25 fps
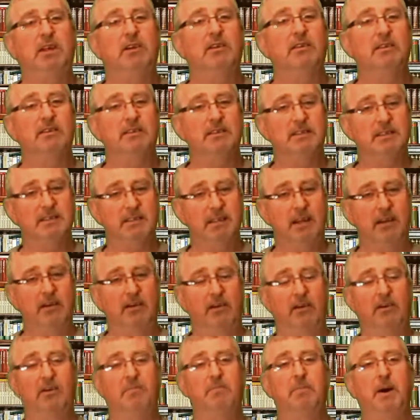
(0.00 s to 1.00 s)

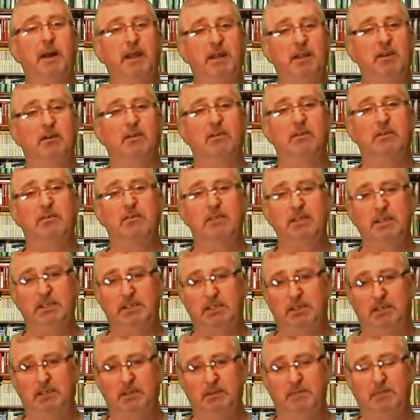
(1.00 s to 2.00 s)
considered by young
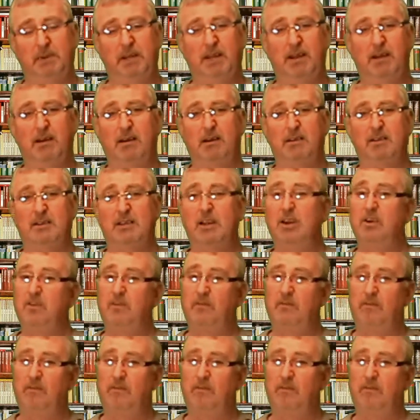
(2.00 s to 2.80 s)
Christians because